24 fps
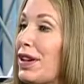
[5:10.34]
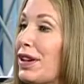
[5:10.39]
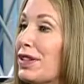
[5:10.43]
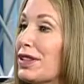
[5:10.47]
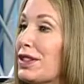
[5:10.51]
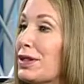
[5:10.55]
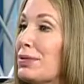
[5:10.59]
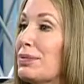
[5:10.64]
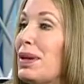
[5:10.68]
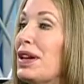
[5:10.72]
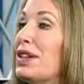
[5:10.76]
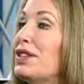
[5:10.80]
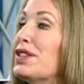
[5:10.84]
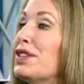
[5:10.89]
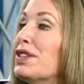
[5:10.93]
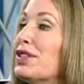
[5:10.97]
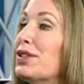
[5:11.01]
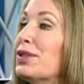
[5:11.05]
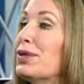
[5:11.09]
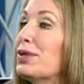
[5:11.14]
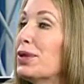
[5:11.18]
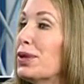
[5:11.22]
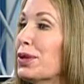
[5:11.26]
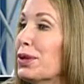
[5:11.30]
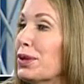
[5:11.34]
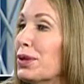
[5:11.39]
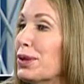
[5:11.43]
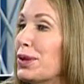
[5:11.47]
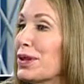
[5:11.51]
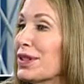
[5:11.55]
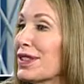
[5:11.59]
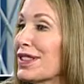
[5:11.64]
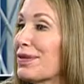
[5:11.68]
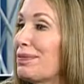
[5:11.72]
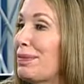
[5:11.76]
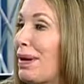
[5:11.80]
dimensional
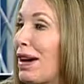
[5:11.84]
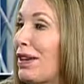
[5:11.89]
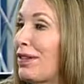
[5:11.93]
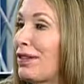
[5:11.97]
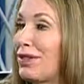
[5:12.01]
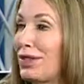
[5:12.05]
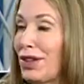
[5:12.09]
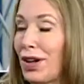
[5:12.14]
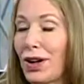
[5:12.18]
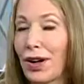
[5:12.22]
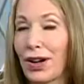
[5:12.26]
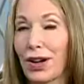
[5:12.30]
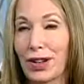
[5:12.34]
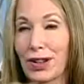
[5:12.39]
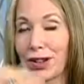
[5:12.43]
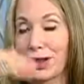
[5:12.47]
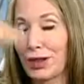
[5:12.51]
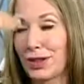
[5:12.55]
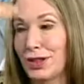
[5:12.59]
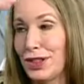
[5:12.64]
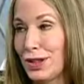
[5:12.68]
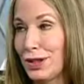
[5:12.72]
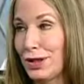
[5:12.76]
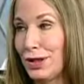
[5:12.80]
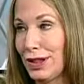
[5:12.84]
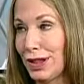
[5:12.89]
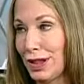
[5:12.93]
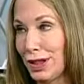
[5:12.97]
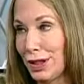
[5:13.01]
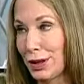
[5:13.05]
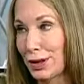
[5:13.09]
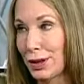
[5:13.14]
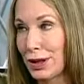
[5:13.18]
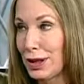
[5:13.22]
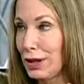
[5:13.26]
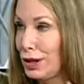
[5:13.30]
rules by far. You
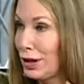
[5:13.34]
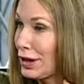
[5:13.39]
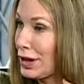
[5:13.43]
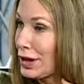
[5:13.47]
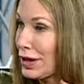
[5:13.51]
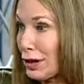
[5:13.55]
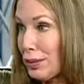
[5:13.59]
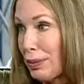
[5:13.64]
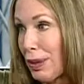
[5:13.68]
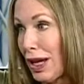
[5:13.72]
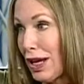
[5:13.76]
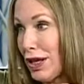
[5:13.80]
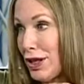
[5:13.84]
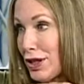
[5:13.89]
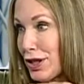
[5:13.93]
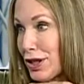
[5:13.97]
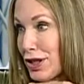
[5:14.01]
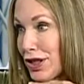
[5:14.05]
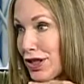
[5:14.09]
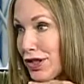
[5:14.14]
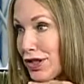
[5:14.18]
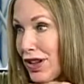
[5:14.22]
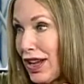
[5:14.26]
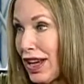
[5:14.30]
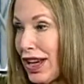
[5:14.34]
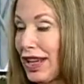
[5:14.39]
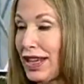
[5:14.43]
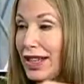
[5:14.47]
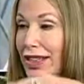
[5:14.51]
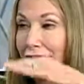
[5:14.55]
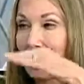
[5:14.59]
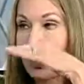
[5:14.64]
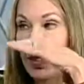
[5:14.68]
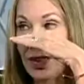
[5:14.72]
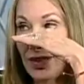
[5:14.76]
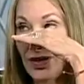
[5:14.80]
literally look at the patient's
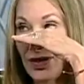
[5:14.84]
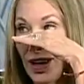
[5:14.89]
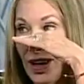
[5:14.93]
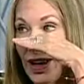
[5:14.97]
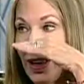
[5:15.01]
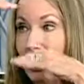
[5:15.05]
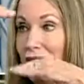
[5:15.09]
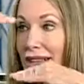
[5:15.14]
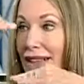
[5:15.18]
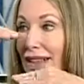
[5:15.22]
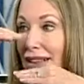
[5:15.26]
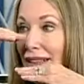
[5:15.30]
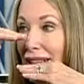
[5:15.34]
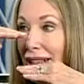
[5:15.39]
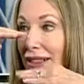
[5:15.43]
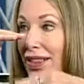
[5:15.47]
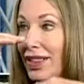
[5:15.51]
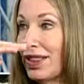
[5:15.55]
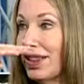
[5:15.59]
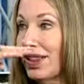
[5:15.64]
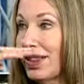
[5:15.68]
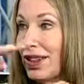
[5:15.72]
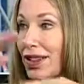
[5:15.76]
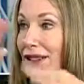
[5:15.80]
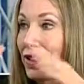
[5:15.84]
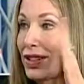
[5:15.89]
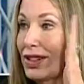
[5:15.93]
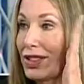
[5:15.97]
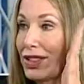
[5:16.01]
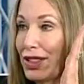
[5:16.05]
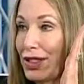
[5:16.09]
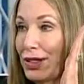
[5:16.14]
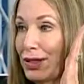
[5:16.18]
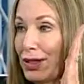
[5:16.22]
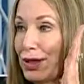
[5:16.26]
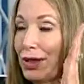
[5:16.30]
face, divide it into
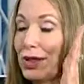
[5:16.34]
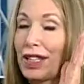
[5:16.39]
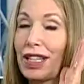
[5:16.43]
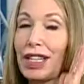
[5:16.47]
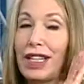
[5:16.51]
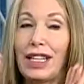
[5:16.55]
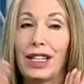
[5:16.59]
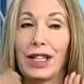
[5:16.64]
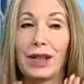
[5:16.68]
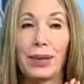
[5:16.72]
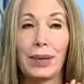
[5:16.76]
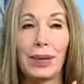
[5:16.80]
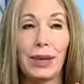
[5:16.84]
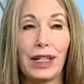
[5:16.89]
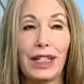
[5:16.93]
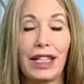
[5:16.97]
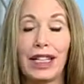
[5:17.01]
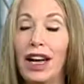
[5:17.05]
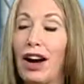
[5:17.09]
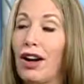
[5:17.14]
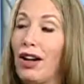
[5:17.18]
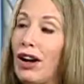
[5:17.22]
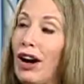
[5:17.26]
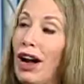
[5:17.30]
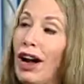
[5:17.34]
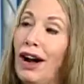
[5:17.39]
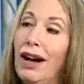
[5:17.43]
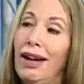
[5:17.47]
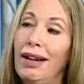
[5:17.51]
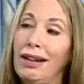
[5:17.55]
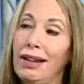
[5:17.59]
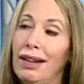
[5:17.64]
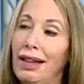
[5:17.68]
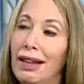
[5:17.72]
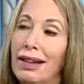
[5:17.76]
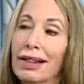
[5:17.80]
thirds, you look equally. Our
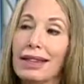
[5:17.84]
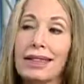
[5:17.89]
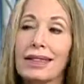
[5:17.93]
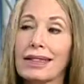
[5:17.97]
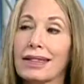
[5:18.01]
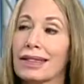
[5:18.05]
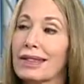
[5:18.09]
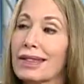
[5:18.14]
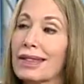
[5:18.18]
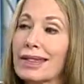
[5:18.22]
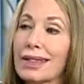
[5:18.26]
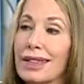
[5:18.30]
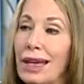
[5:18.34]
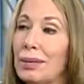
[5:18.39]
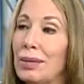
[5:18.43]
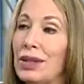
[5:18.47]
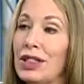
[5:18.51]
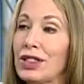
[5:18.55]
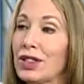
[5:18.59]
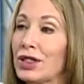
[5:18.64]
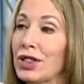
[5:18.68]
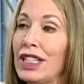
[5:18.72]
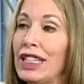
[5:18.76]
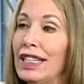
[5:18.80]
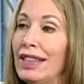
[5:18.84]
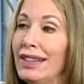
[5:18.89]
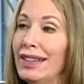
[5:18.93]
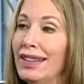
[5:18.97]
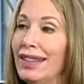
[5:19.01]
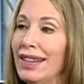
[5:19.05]
eye likes symmetry.